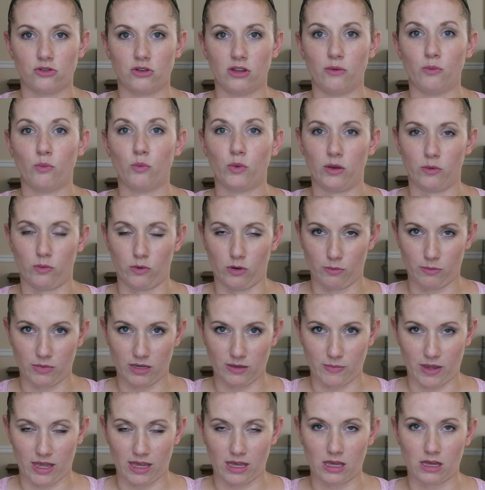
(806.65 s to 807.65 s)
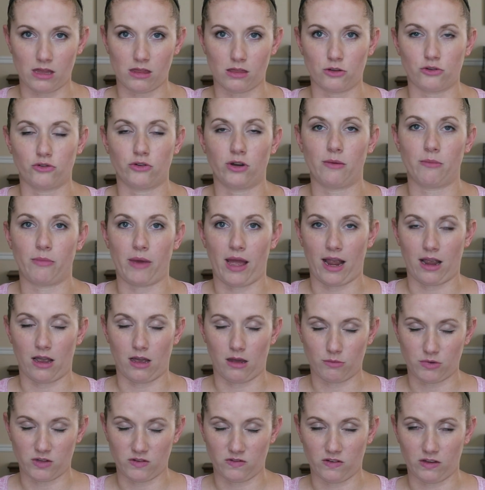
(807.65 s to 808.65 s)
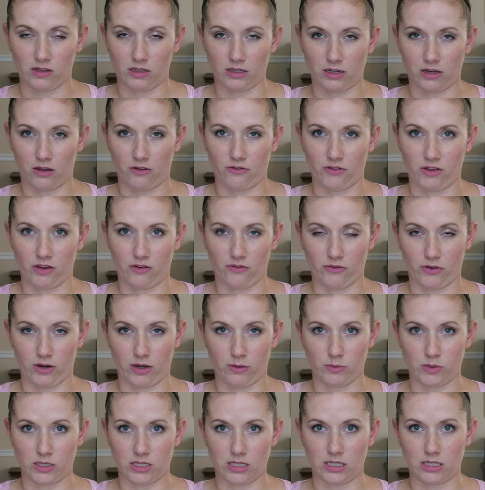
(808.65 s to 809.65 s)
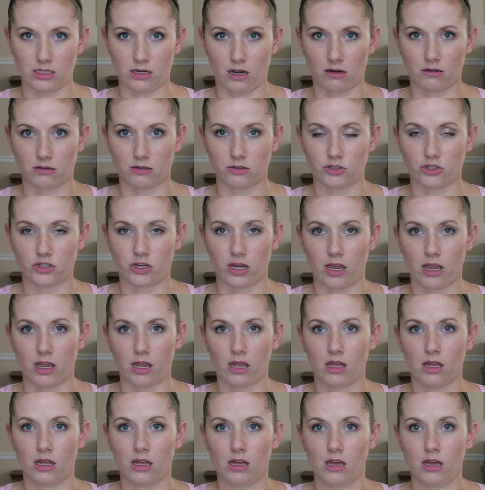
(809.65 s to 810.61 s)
then we will be making the trip back up to Philadelphia for him to see Dr. Chang.